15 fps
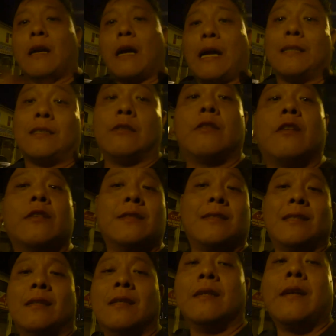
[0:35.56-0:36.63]
I still
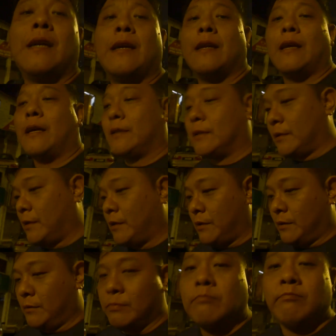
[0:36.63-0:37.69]
consider it as
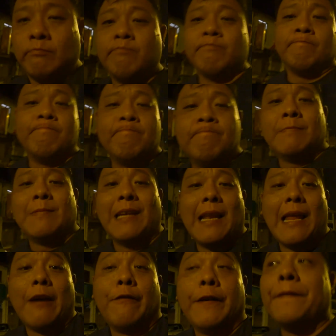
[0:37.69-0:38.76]
a
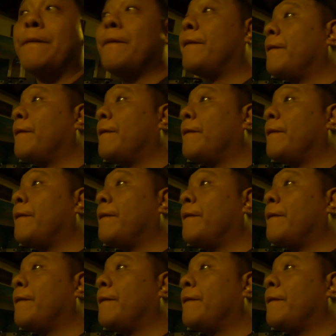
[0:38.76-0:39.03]
11